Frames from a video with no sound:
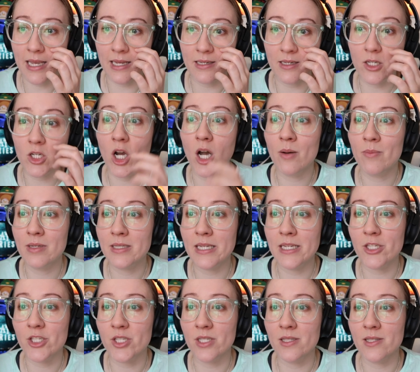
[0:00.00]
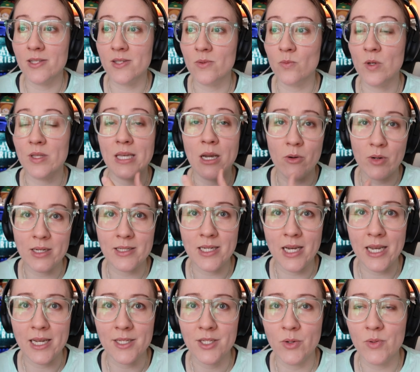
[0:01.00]
and accommodations without a
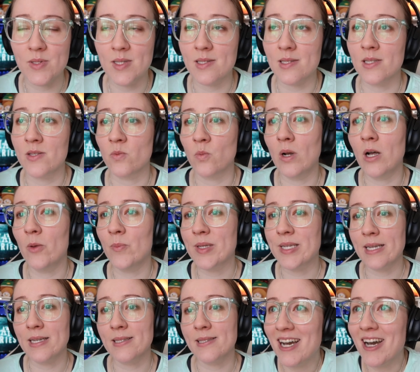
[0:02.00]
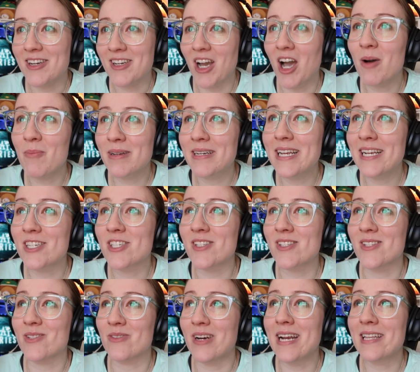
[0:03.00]
diagnosis as well, because
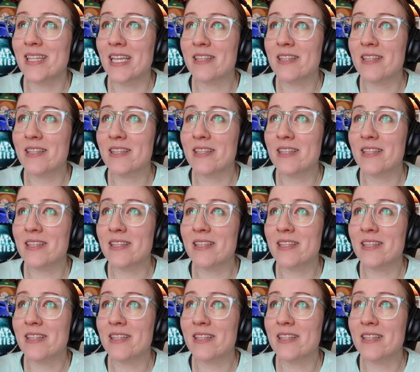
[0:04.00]
accommodations, right?